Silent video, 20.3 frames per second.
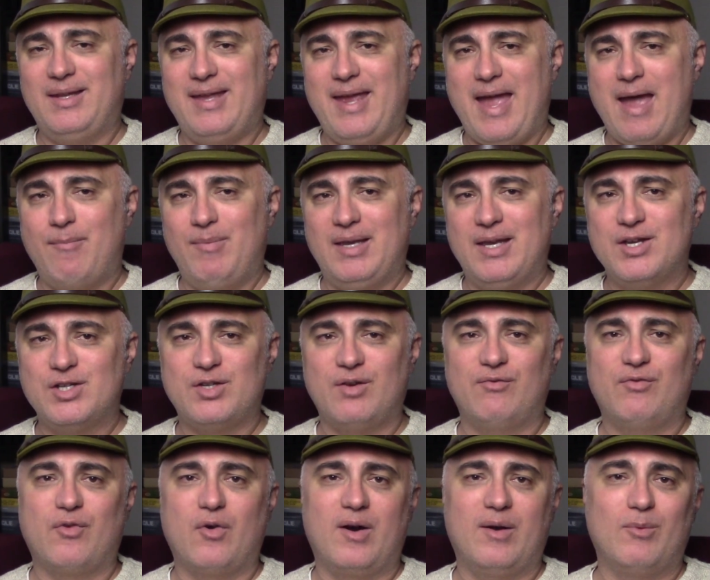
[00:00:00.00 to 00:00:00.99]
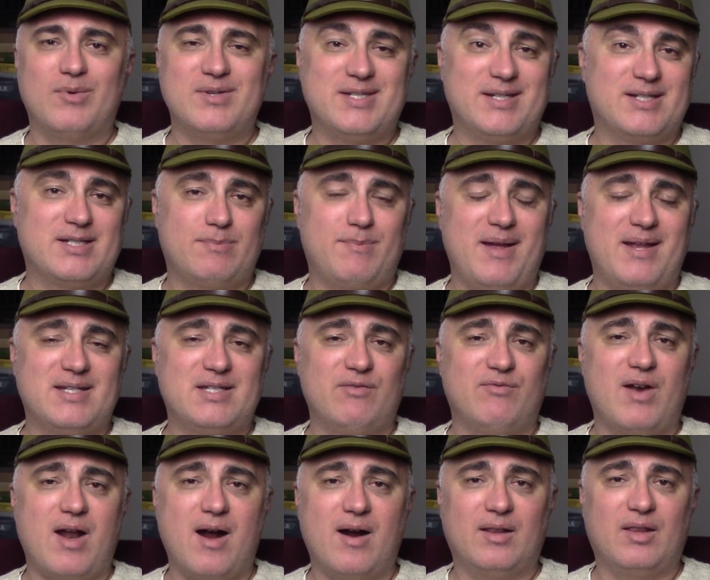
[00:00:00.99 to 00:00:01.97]
the ammunition for it was
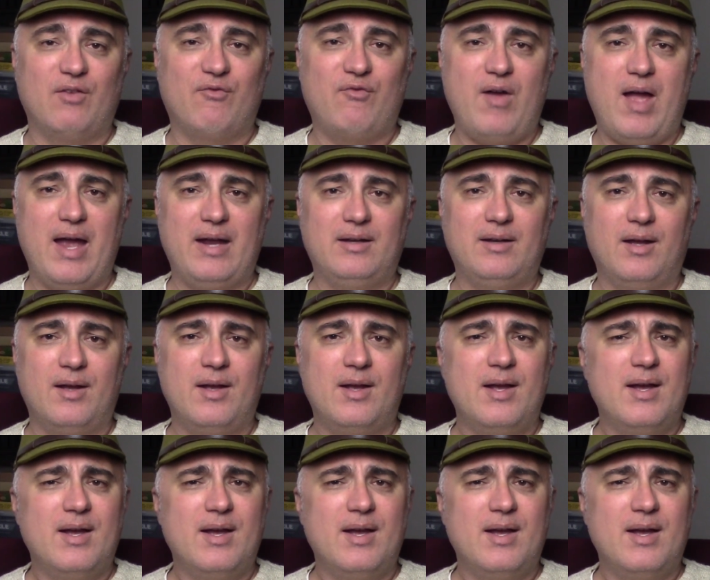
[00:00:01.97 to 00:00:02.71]
expensive and hard to find,